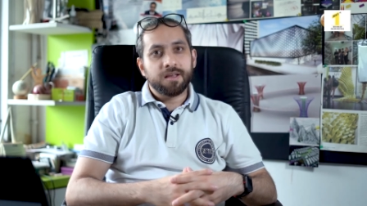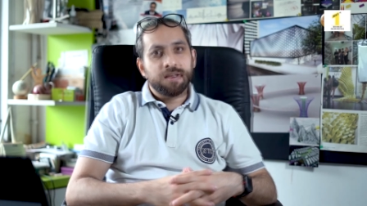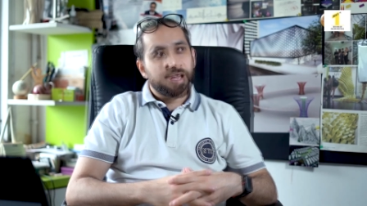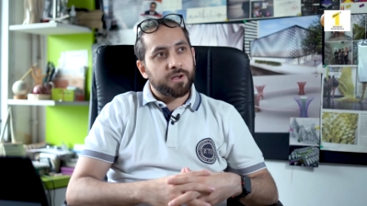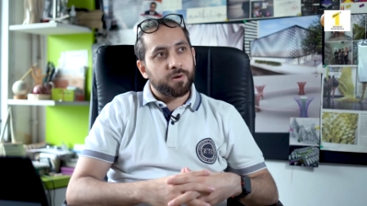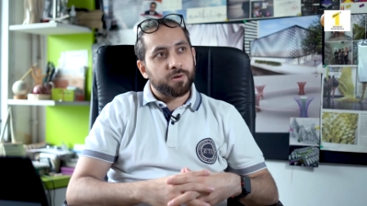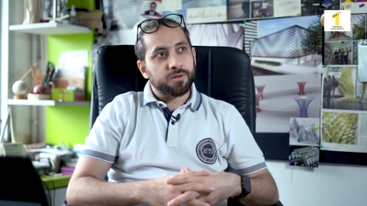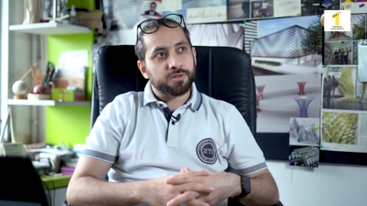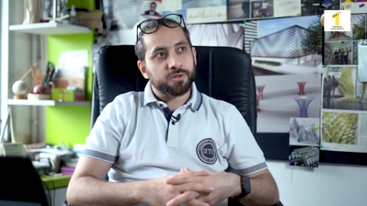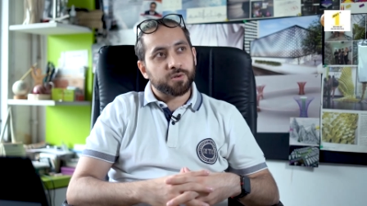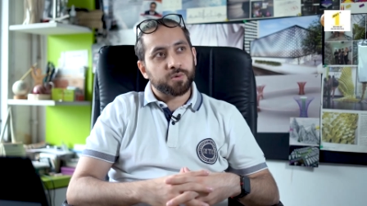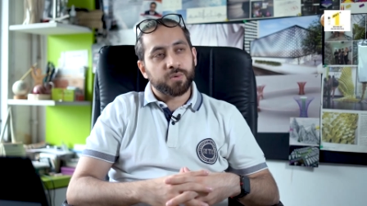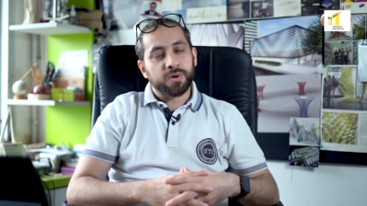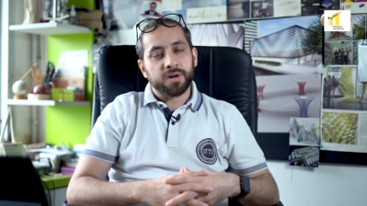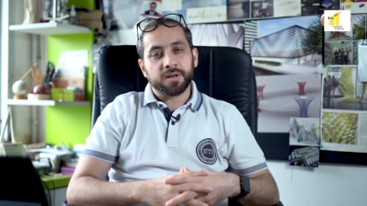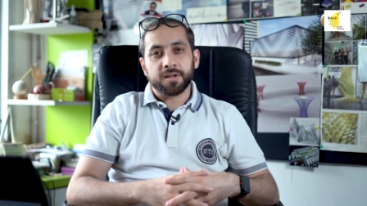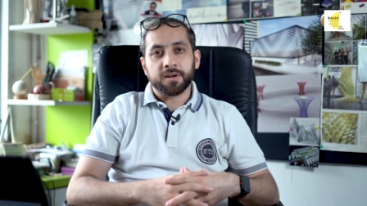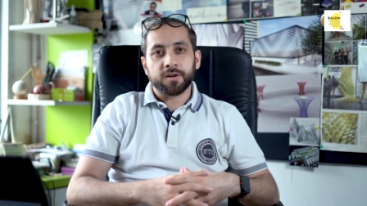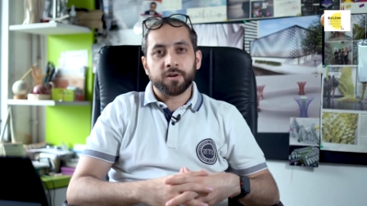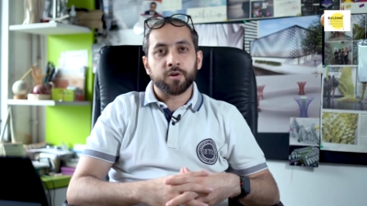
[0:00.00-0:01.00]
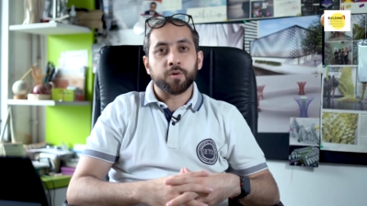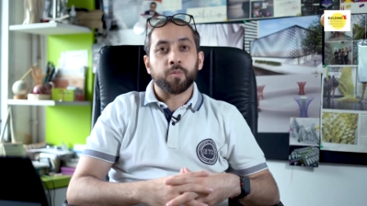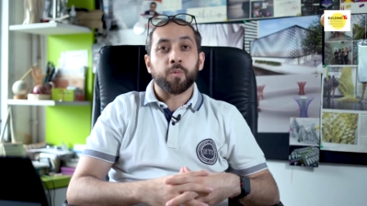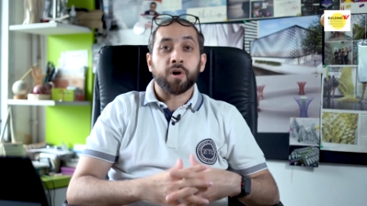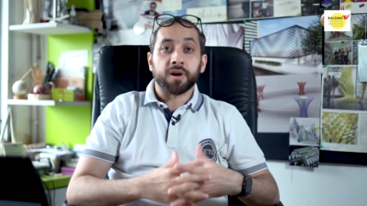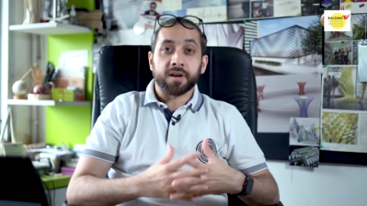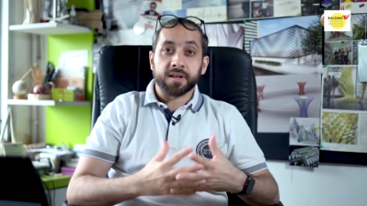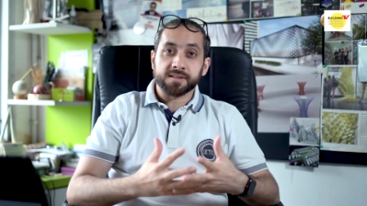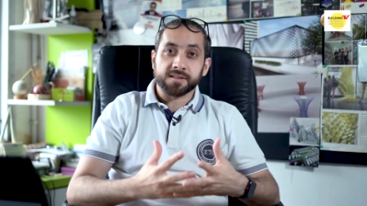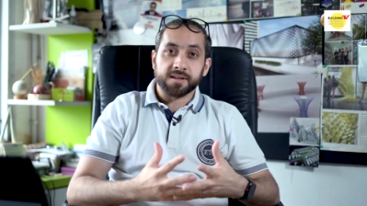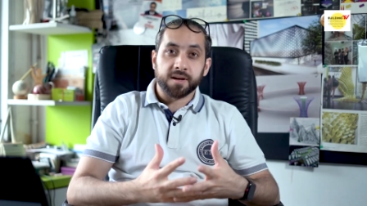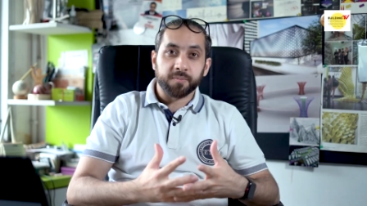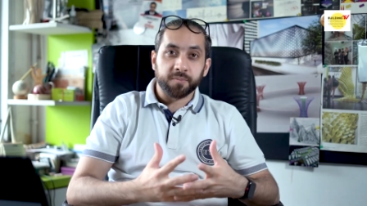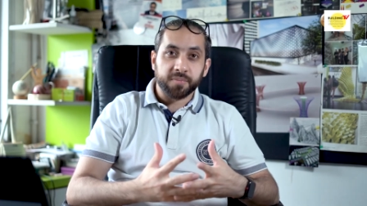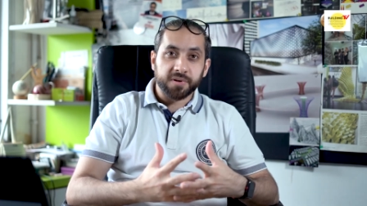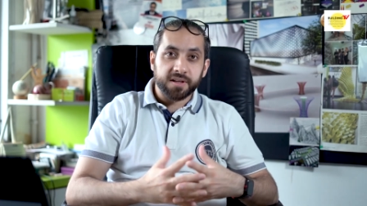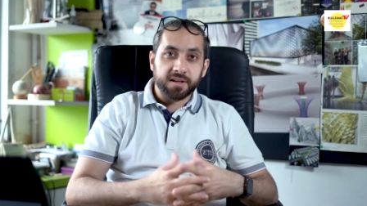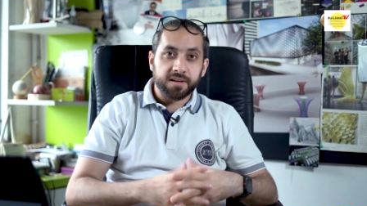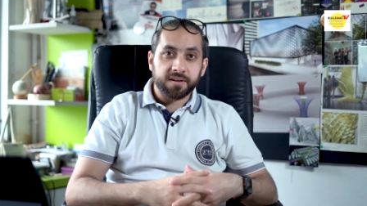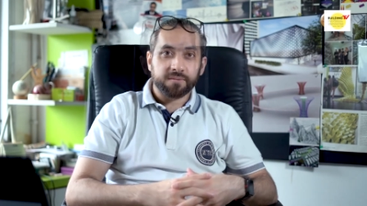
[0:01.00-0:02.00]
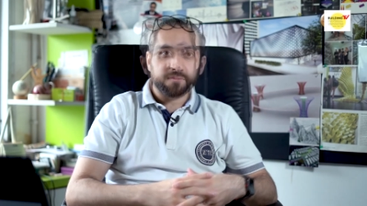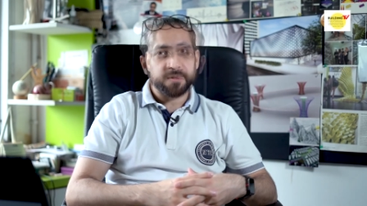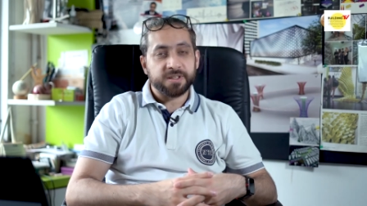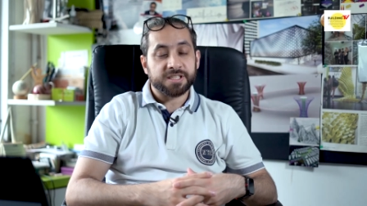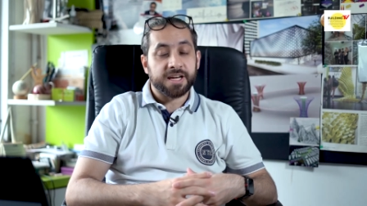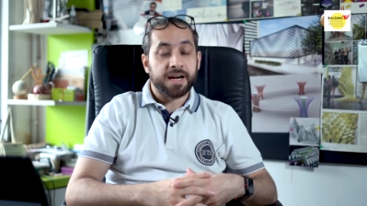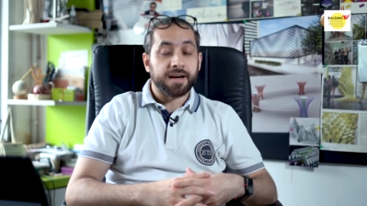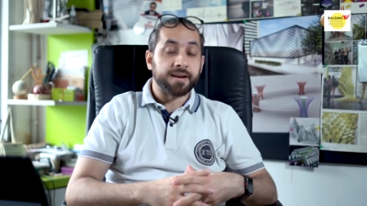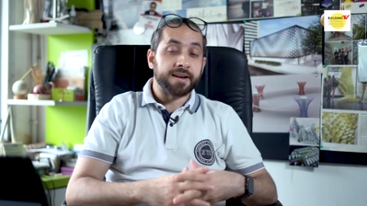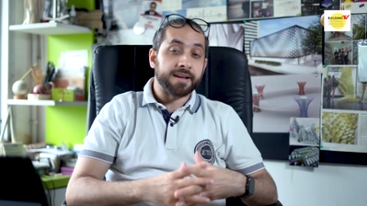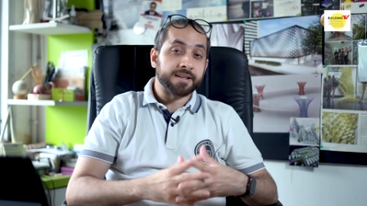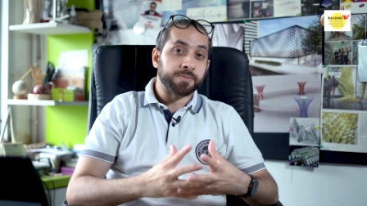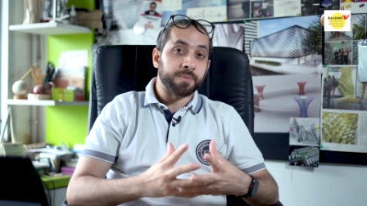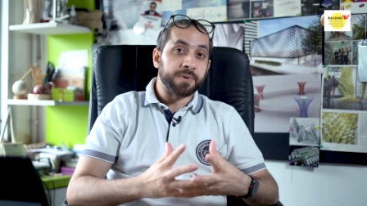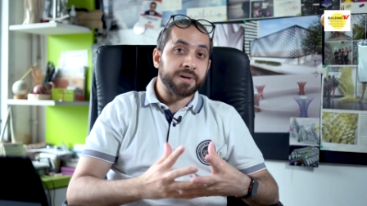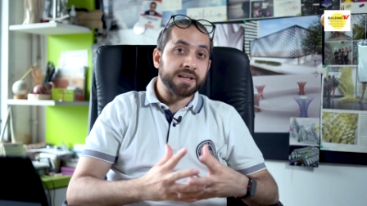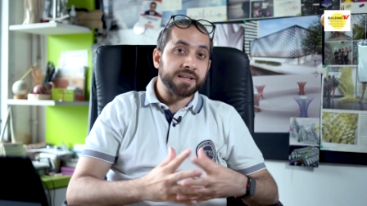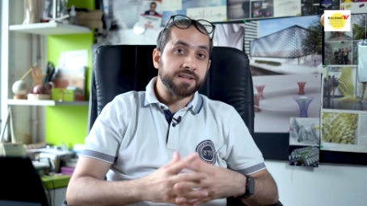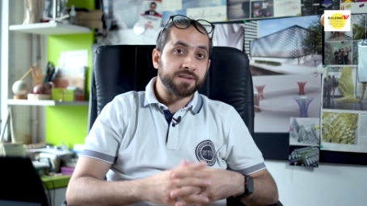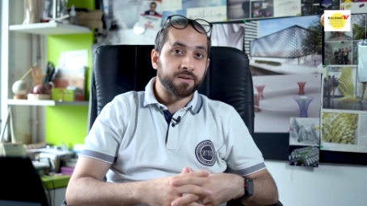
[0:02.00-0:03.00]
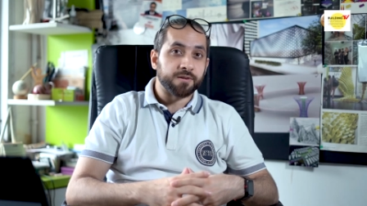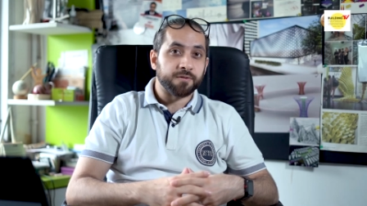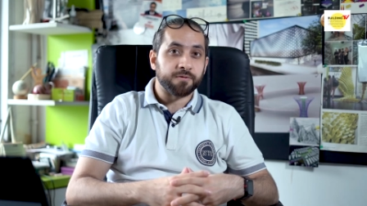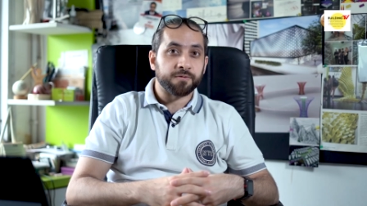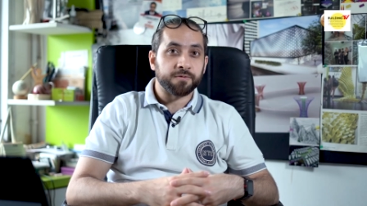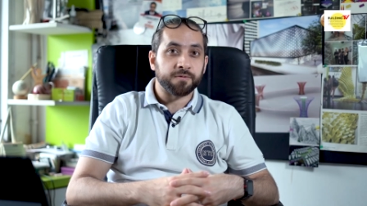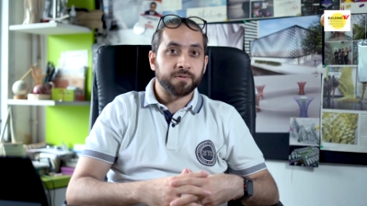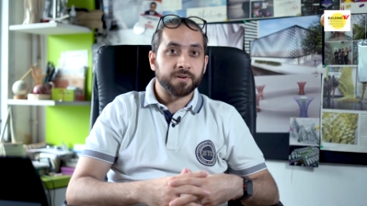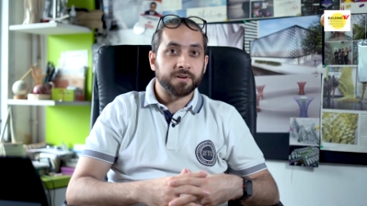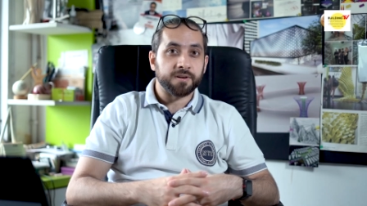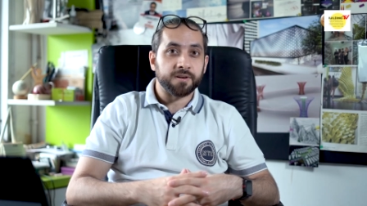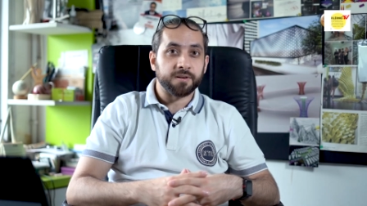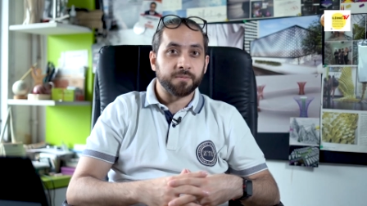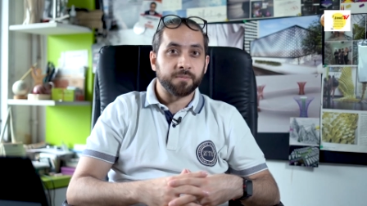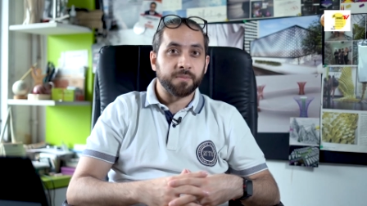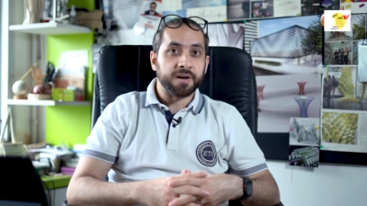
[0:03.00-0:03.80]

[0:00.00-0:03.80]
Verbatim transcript: I also worked in a robotics company which had an expertise of uh,